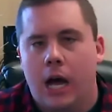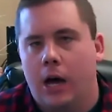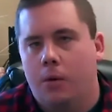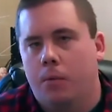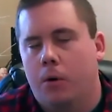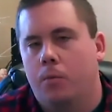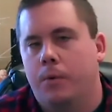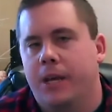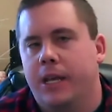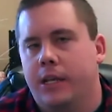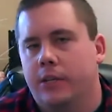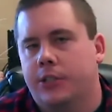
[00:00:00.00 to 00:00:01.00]
Uh, well,
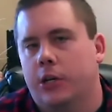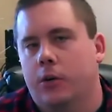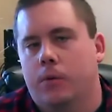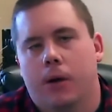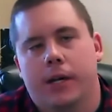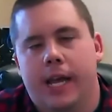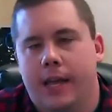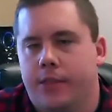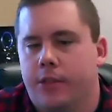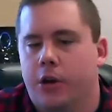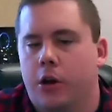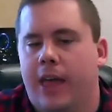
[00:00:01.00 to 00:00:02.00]
we so
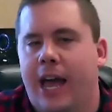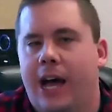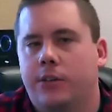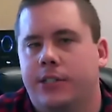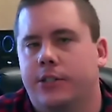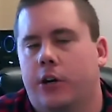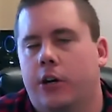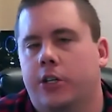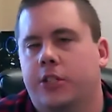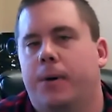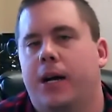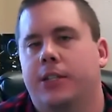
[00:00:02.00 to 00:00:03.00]
again, you know, the houses are
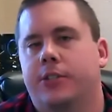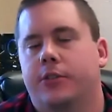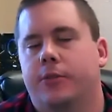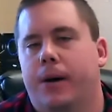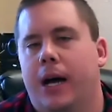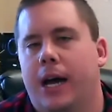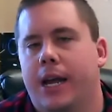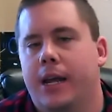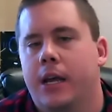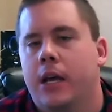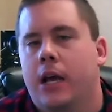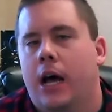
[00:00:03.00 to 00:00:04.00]
sponsored by
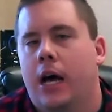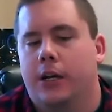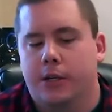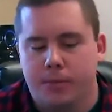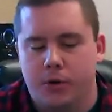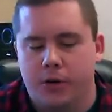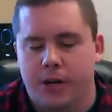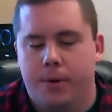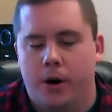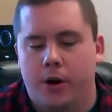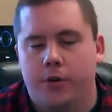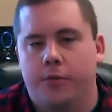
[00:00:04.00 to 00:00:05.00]
uh, community
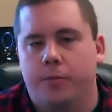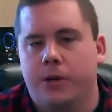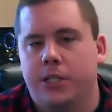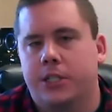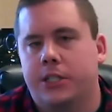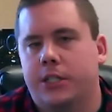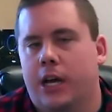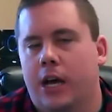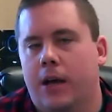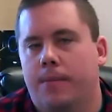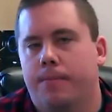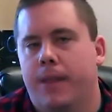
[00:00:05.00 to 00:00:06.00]
partners, which
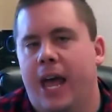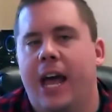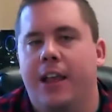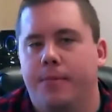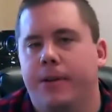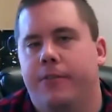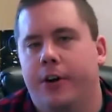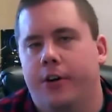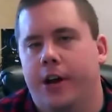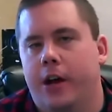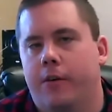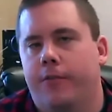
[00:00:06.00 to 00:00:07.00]
um, has been
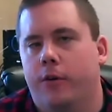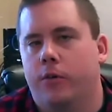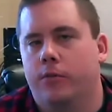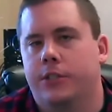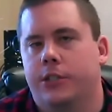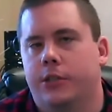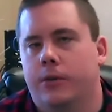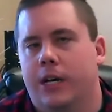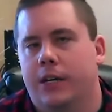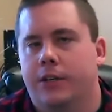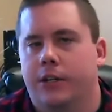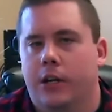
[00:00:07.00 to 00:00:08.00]
very helpful to
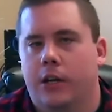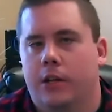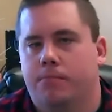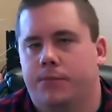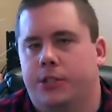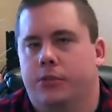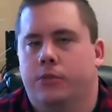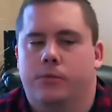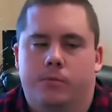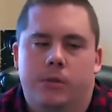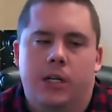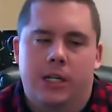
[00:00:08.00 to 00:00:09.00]
uh,
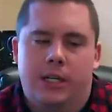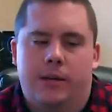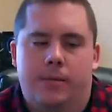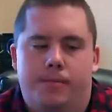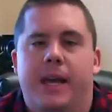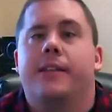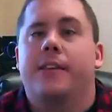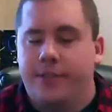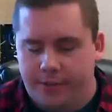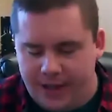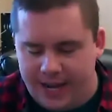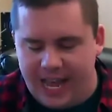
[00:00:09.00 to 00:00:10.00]
to make
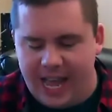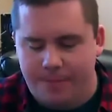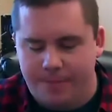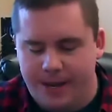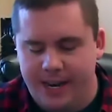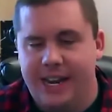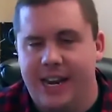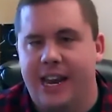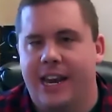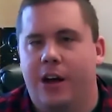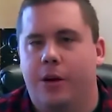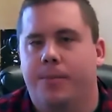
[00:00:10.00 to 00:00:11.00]
this event happen and,
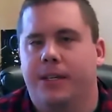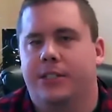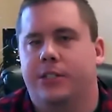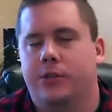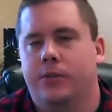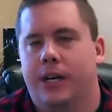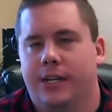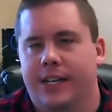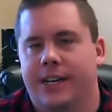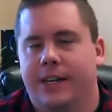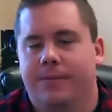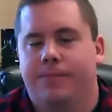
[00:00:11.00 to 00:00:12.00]
and help us to uh,
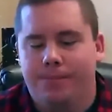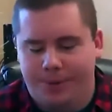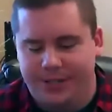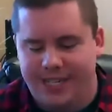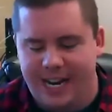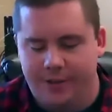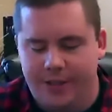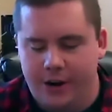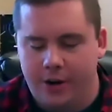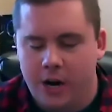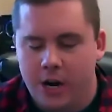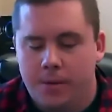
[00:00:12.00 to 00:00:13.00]
kind of push it out
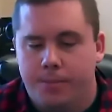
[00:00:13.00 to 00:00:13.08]
there.